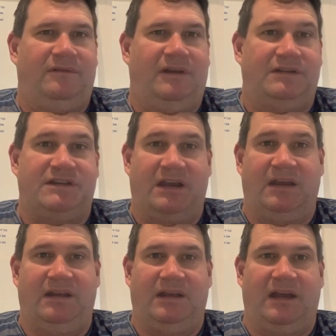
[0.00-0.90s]
you know,
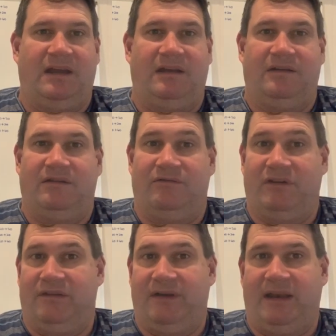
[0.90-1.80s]
check in again and
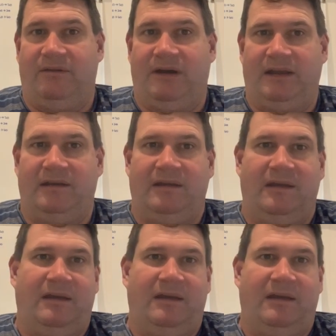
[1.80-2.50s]
reevaluate.